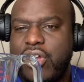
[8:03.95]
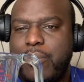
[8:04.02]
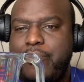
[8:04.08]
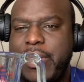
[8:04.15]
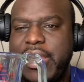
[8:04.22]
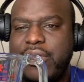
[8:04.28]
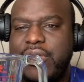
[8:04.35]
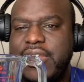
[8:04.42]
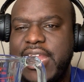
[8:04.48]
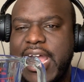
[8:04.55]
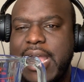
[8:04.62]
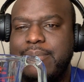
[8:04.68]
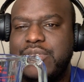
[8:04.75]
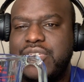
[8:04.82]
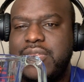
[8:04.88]
our
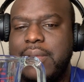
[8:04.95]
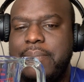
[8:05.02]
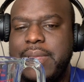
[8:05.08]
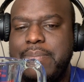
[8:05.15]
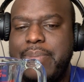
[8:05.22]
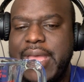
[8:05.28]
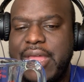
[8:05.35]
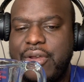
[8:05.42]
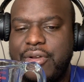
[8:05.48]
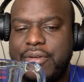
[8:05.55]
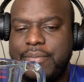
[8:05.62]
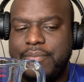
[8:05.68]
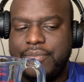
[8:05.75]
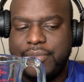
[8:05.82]
paradigms to be better.